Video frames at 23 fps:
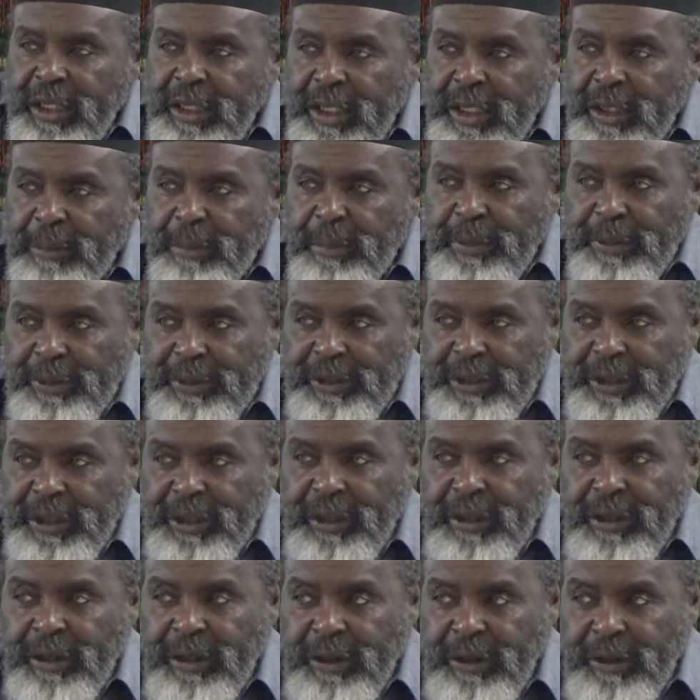and
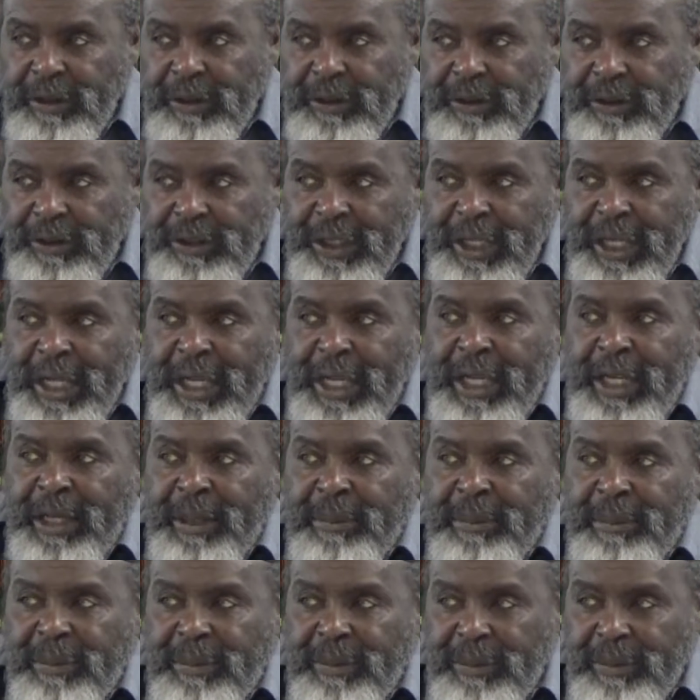particular time
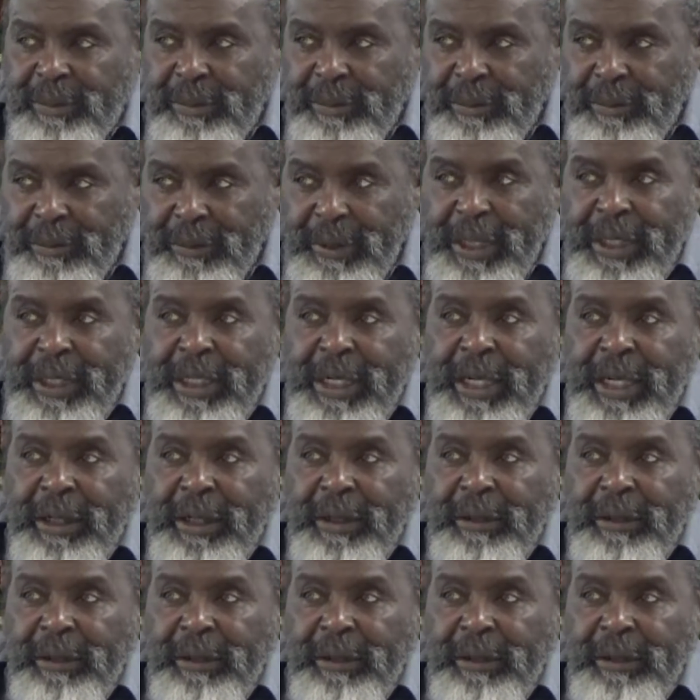right now.